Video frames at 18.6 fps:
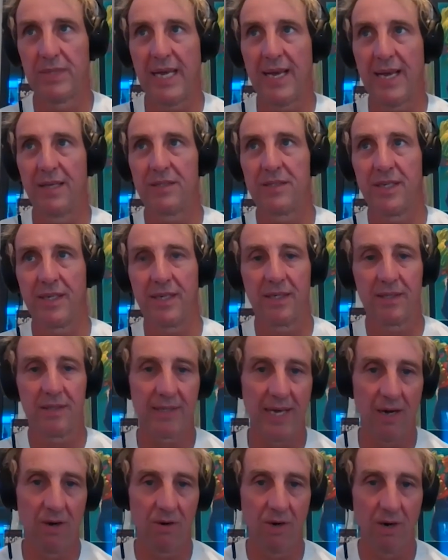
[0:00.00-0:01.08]
Danzig
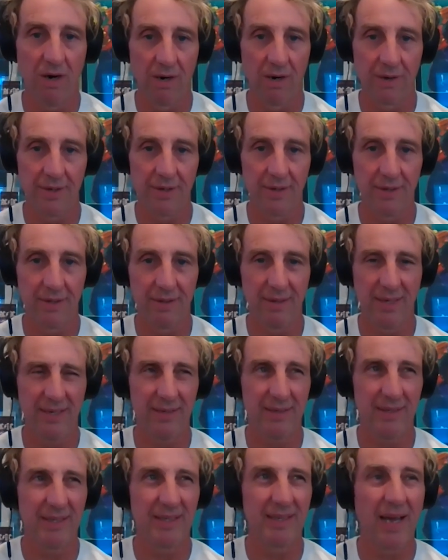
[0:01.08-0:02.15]
and Soundgarden in
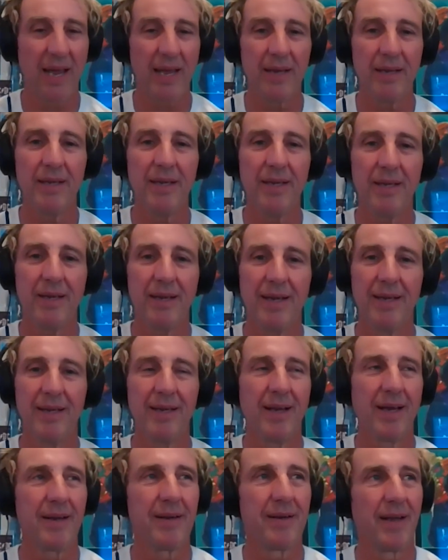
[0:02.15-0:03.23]
1990,
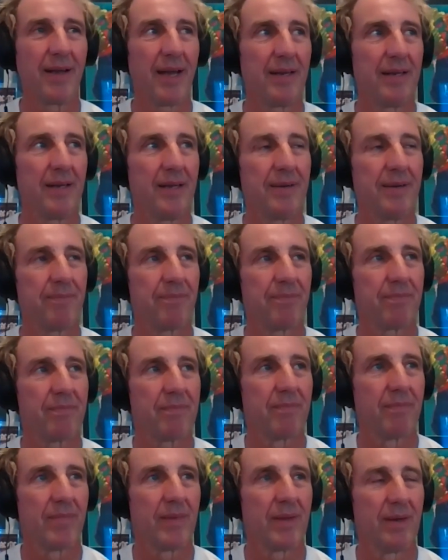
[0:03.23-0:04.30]
89 or wow. 90.
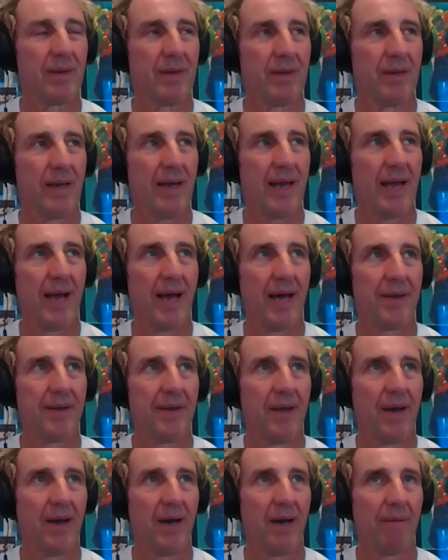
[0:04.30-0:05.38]

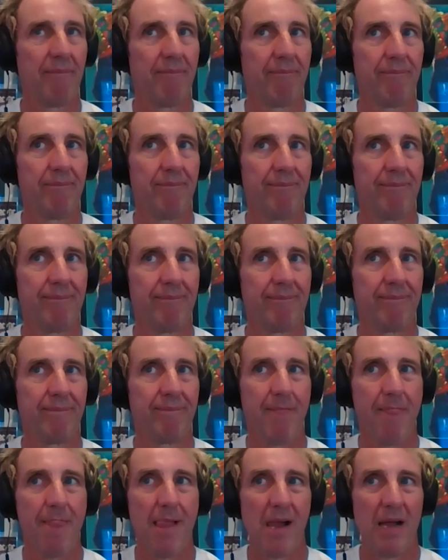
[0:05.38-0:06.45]
And um,
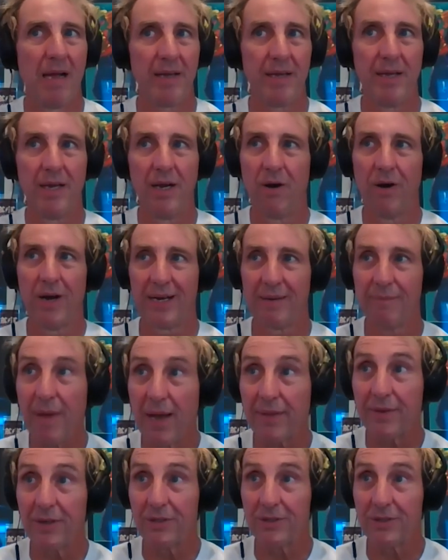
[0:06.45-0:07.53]
you know, like
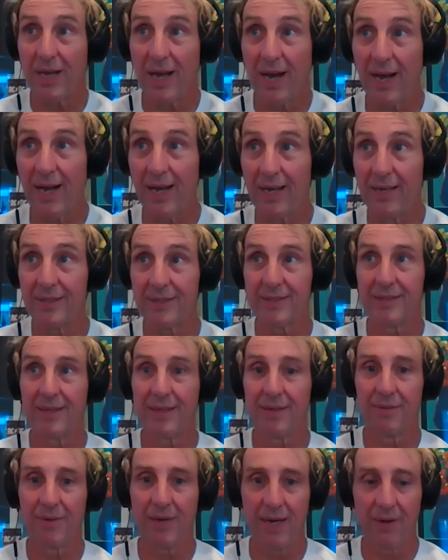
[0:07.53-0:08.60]
met those guys,
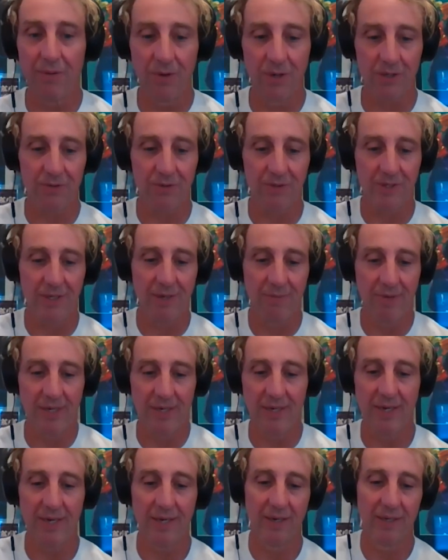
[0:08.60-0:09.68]
and then I worked with them
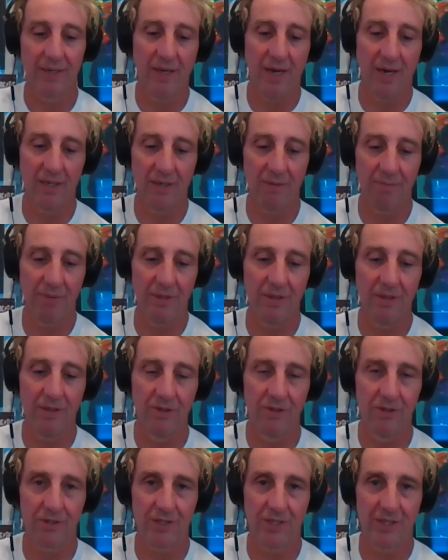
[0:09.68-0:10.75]
again on
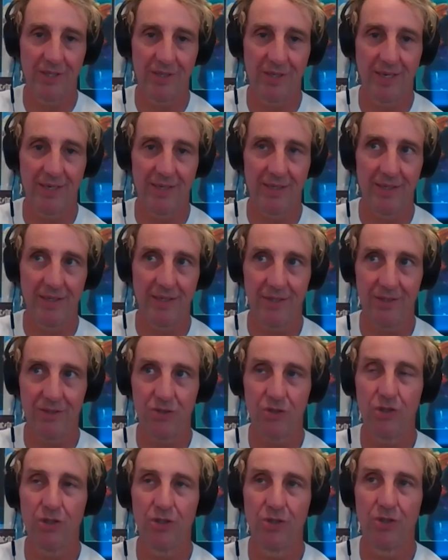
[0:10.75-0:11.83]
Lollapalooza
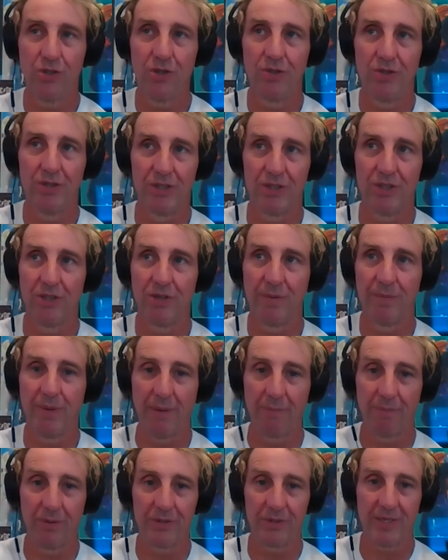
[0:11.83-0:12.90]
'92, and Chili
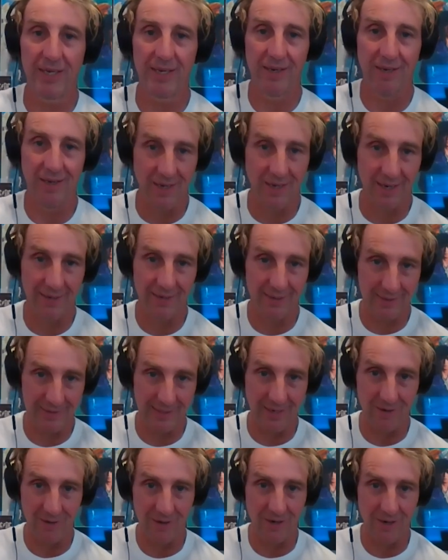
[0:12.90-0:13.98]
Peppers headline,
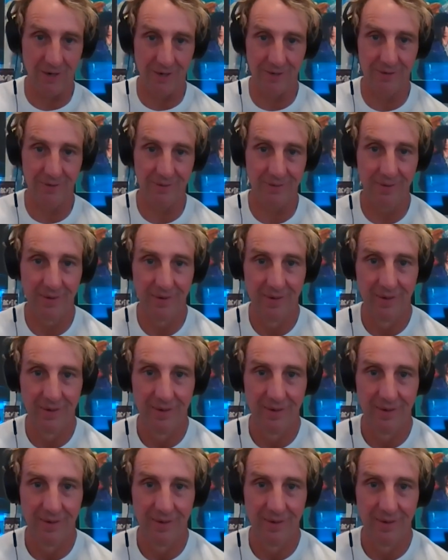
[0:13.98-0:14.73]
and Soundgarden